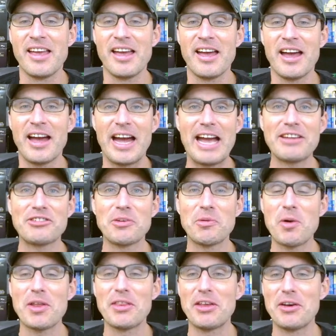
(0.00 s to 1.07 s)
I asked him
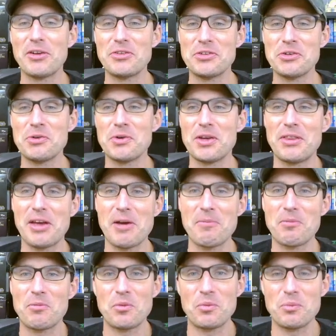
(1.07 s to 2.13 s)
what they'll do with
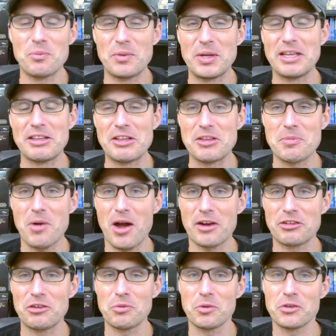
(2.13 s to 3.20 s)
them, being that the
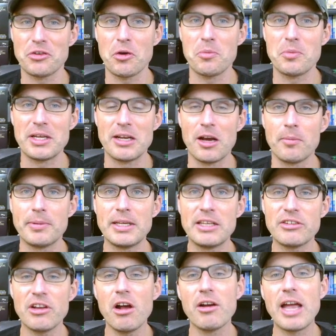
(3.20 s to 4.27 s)
boxes were so beat up. And he
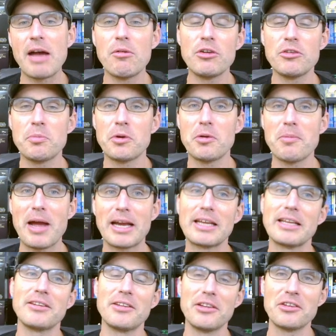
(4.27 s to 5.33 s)
said, oh yeah, we'll just put them back
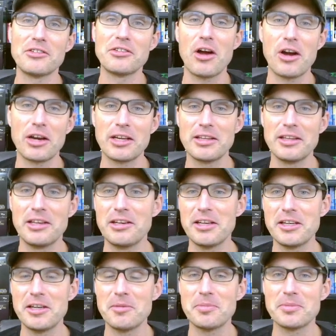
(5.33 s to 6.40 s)
into the stock and they'll
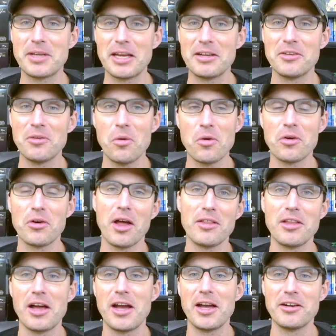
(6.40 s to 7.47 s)
end up getting ordered
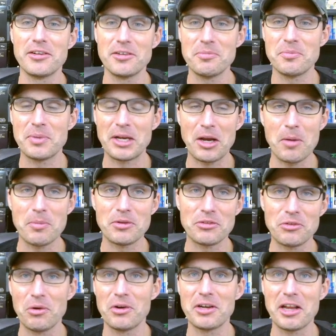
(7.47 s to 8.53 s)
online or pick up in
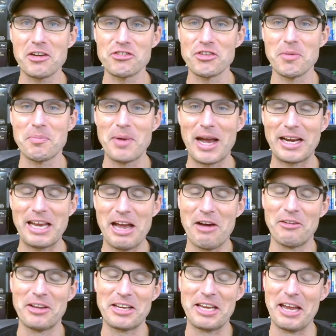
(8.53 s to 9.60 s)
store and get shipped back
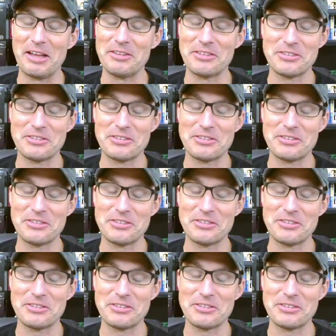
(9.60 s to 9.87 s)
out again.